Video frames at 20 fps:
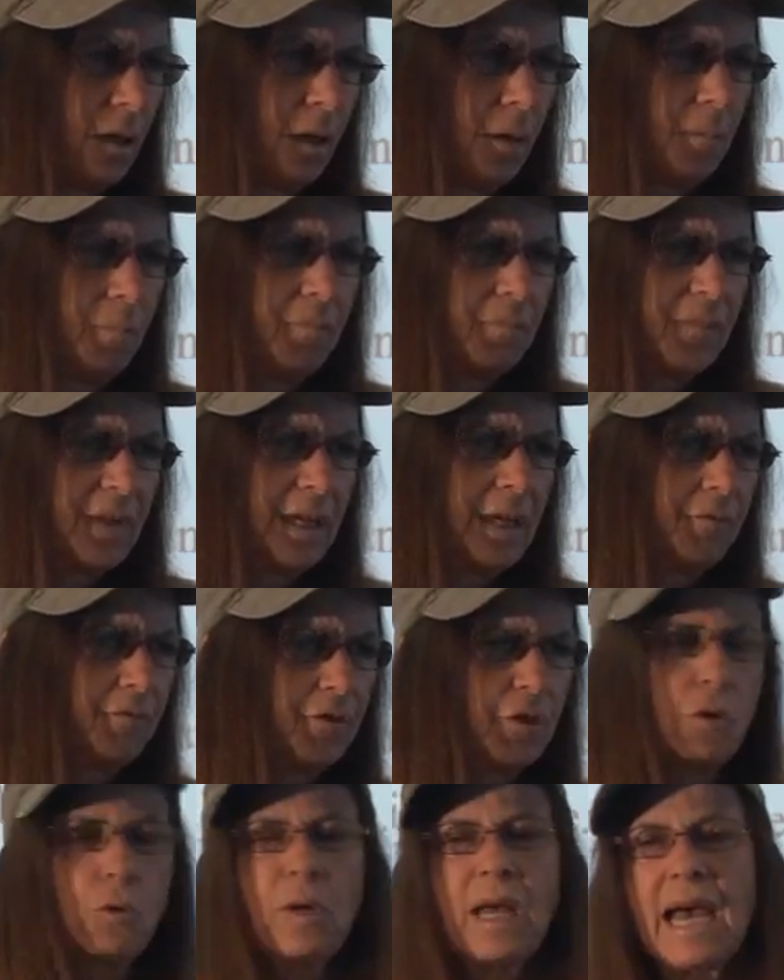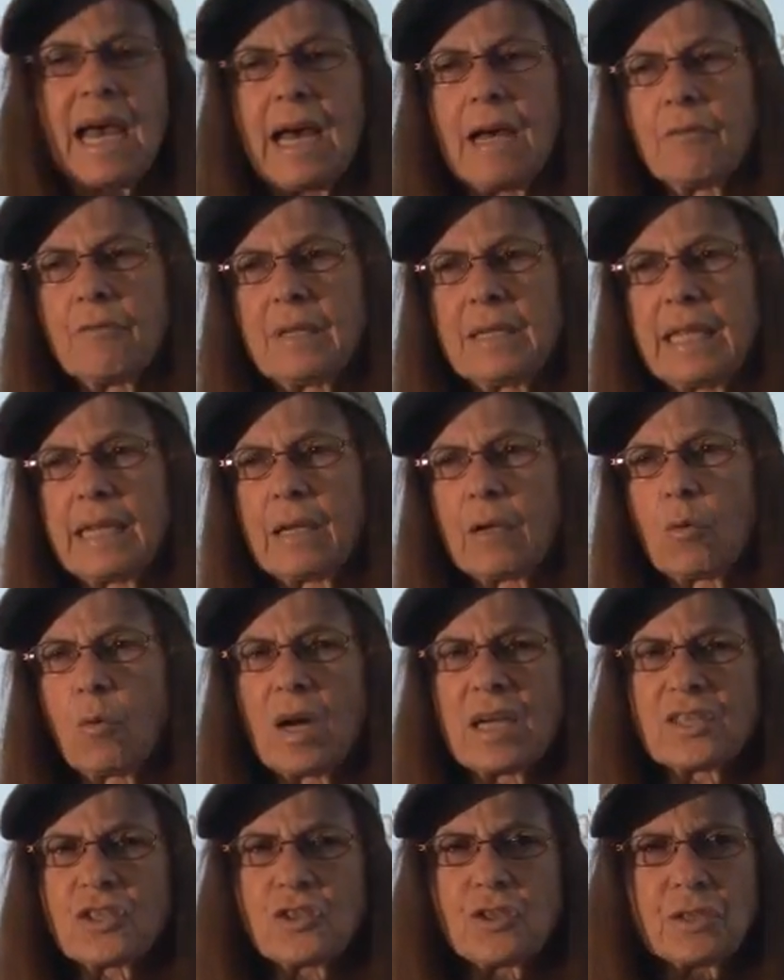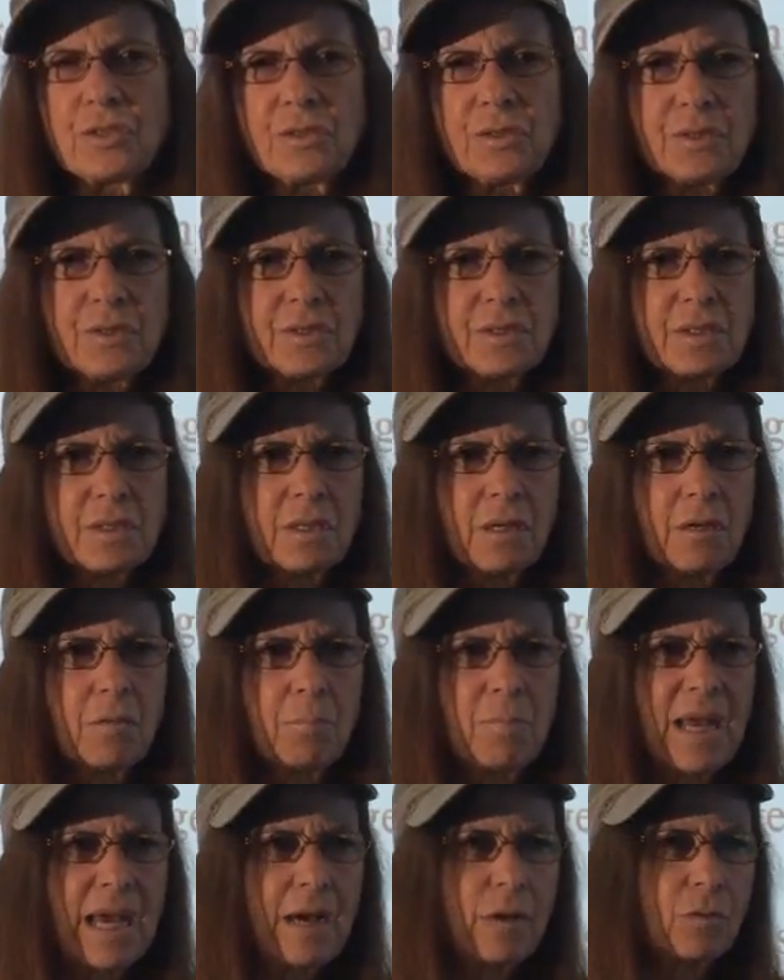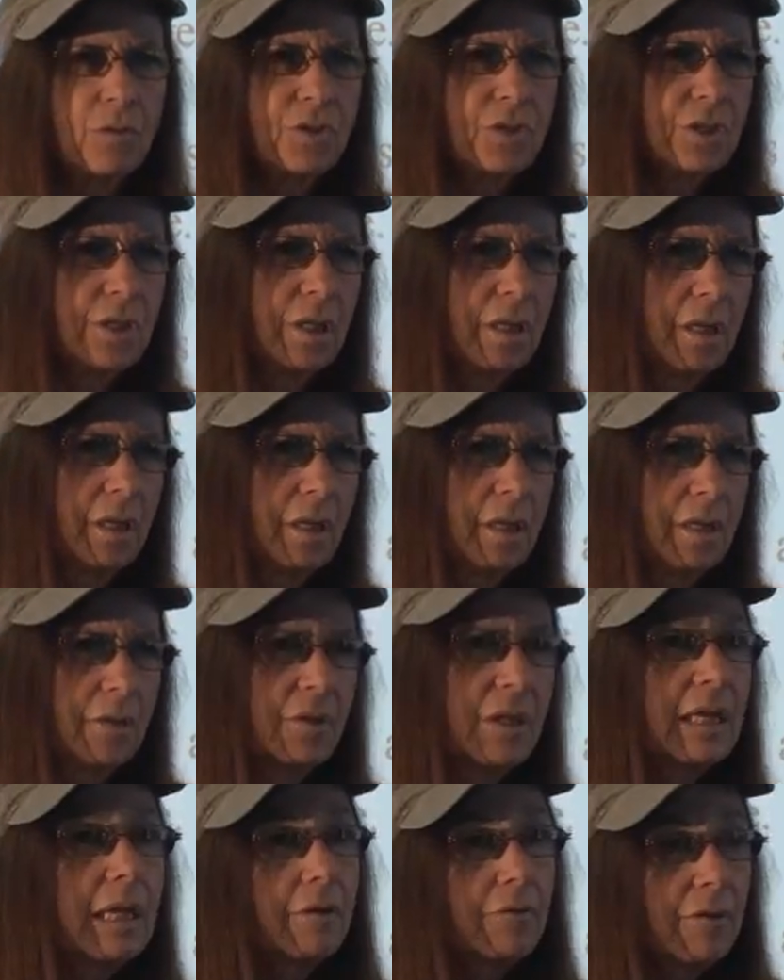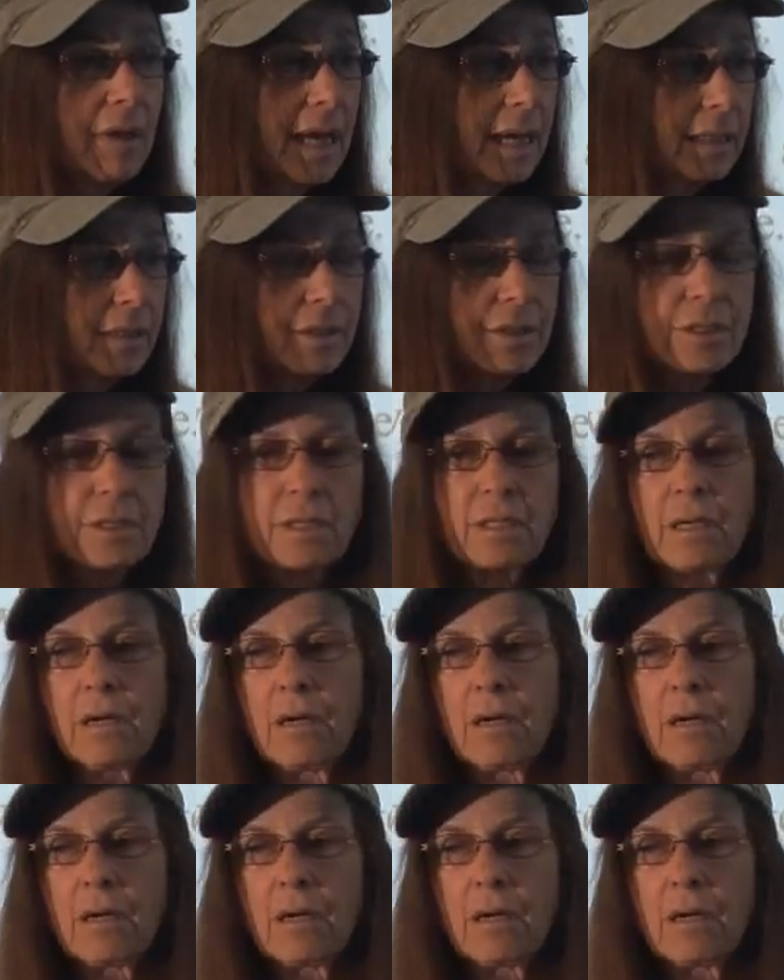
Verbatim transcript: If you have any questions about the event